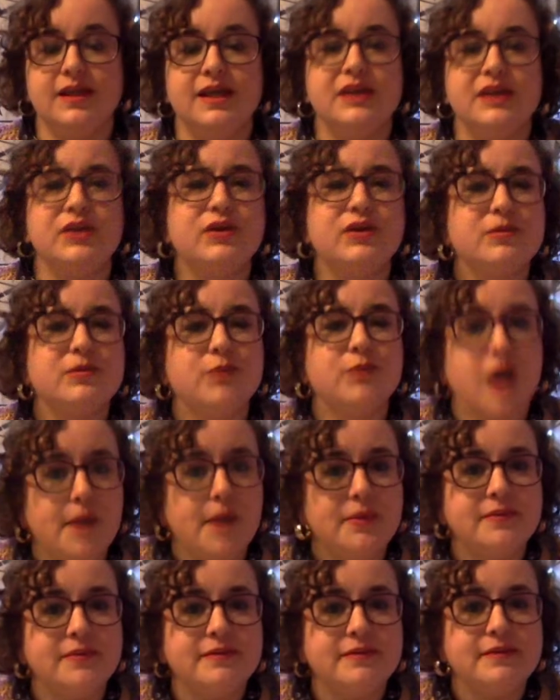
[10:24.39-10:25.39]
You could
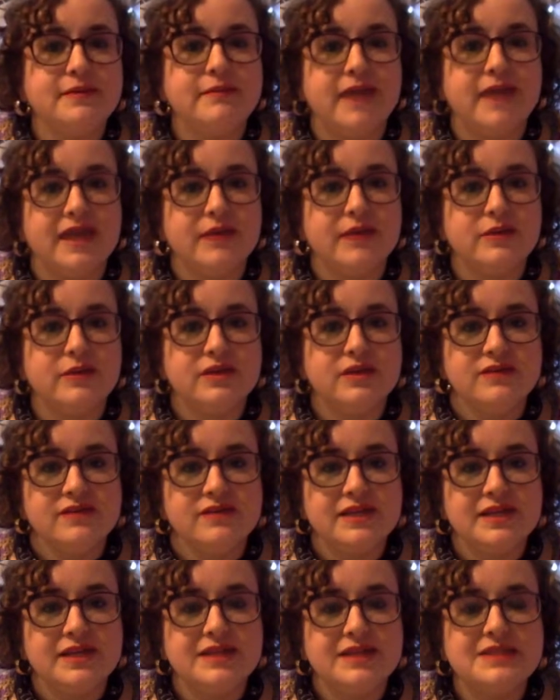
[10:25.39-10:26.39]
probably make one of
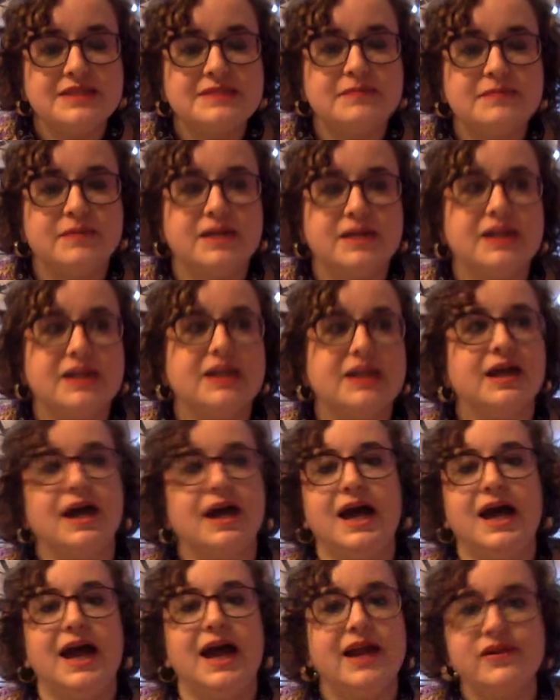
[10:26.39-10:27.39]
these, but
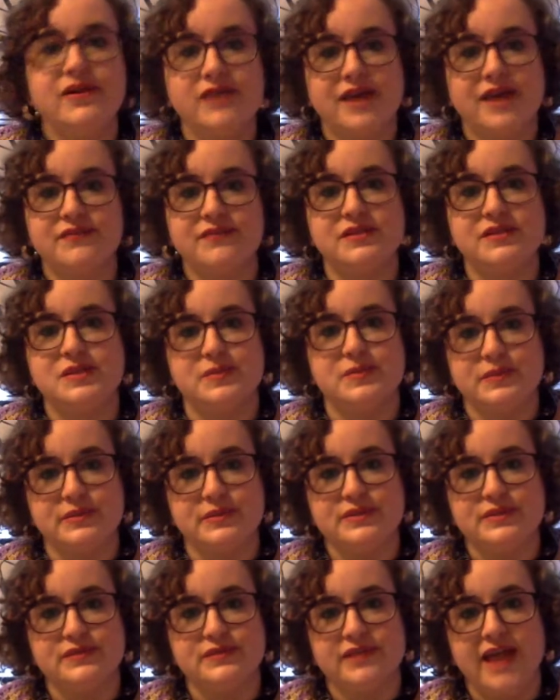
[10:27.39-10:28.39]
I don't have the
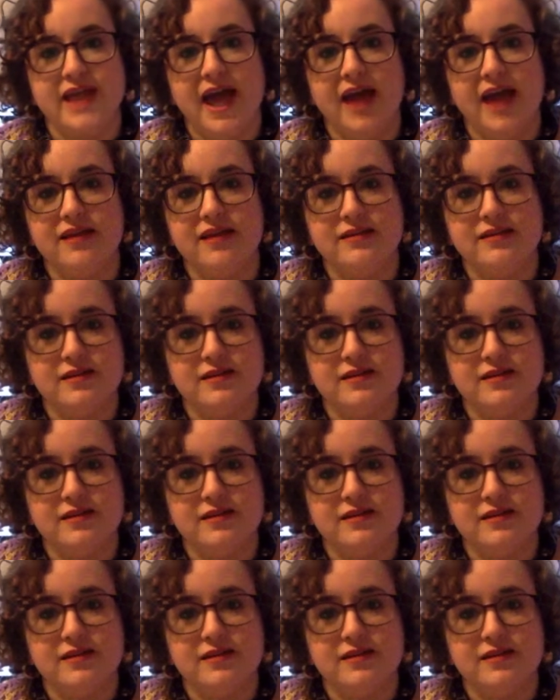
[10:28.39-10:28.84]
spoons for that.